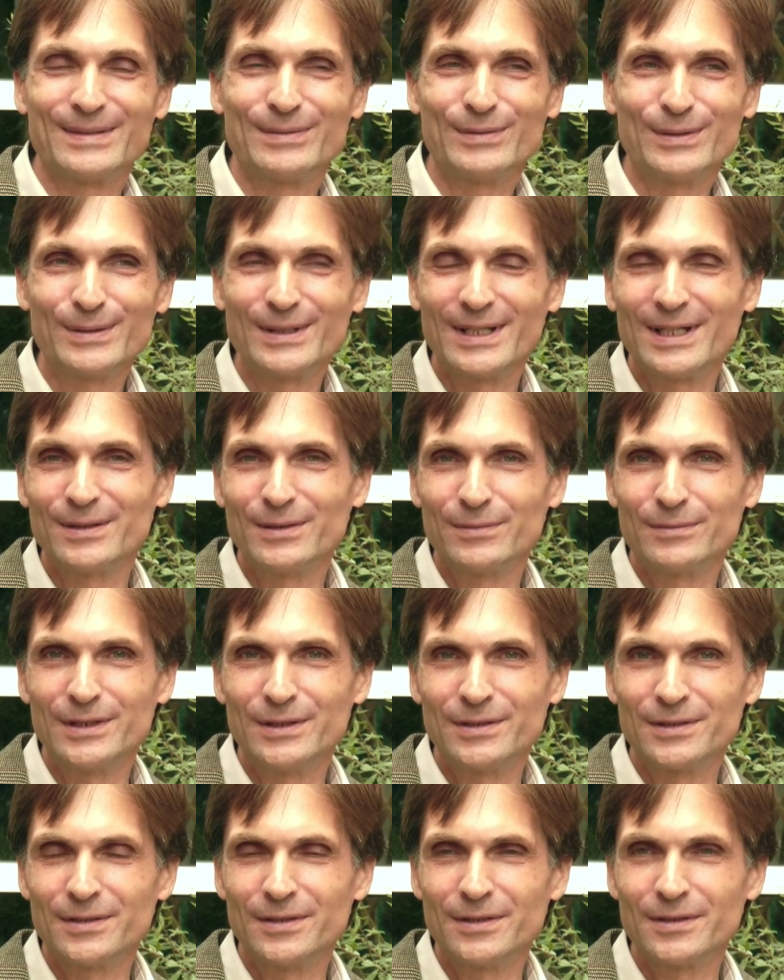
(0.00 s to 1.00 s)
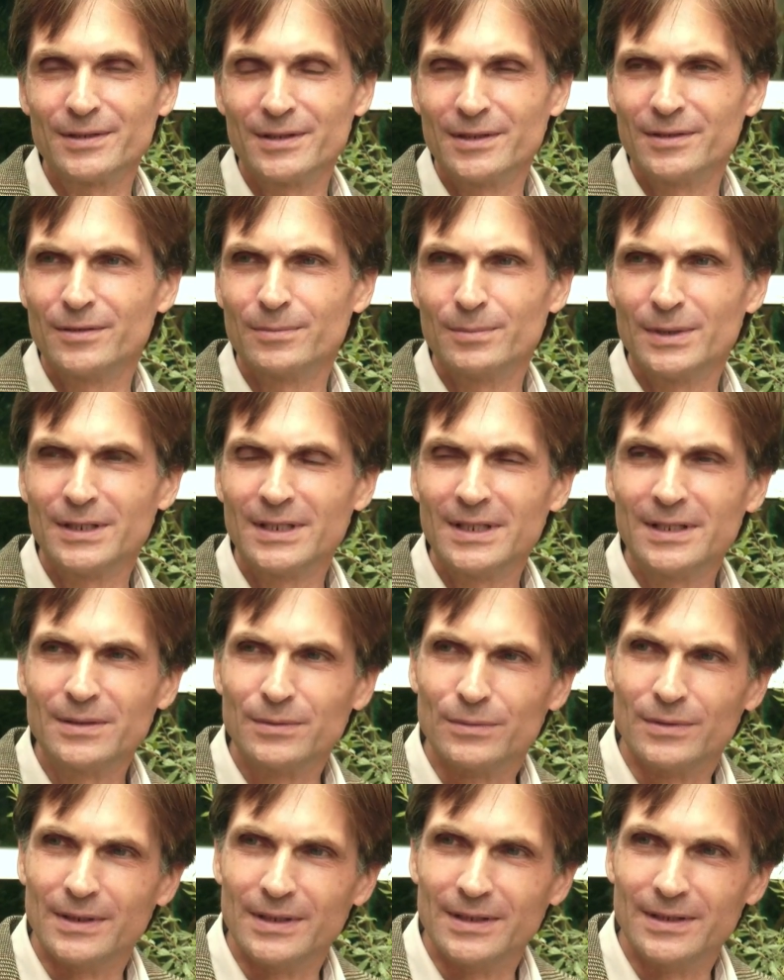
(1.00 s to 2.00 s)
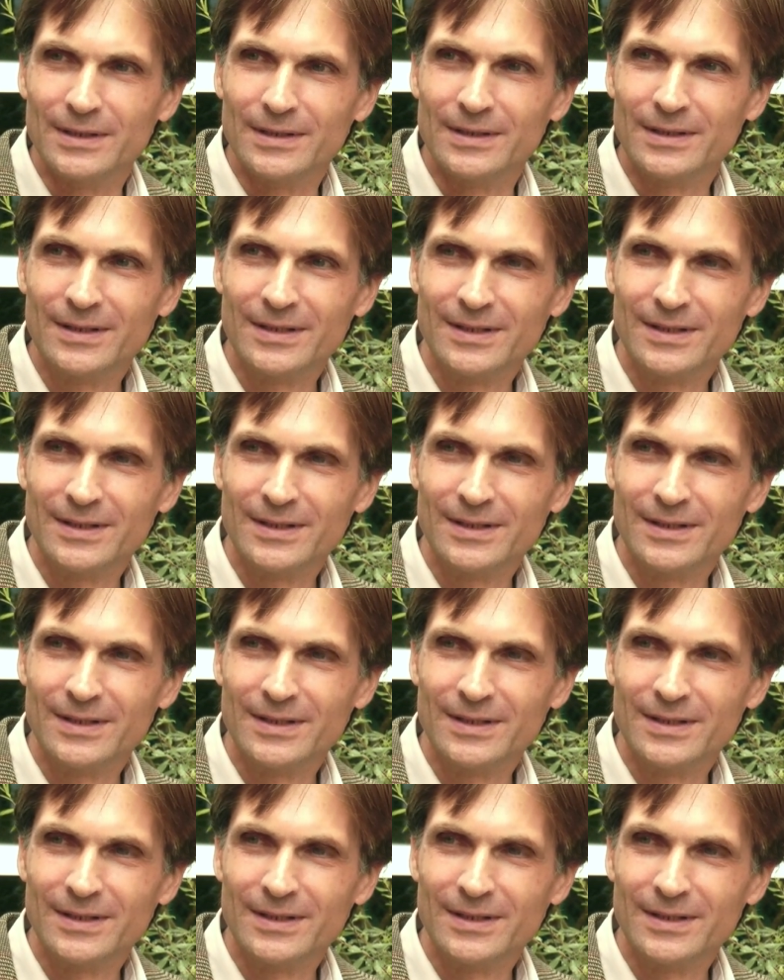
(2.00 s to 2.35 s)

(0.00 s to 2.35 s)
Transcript: What kind of research did you begin with?